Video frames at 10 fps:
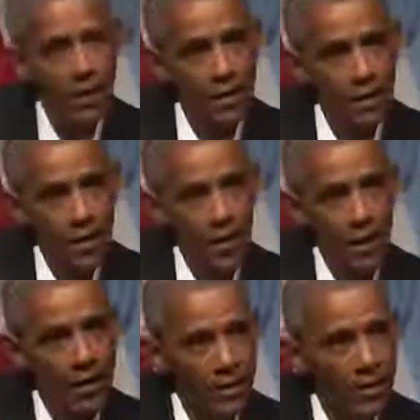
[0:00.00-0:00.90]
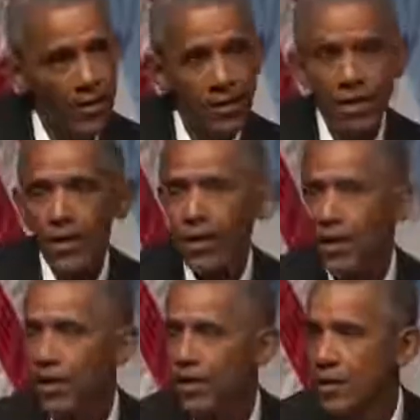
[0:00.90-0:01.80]
In some cases,
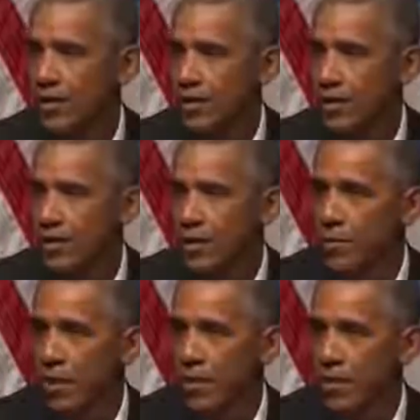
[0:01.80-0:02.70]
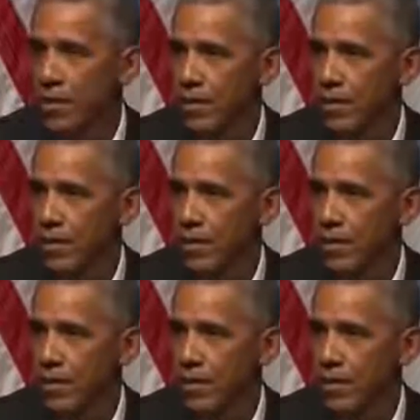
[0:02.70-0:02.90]
these communities had been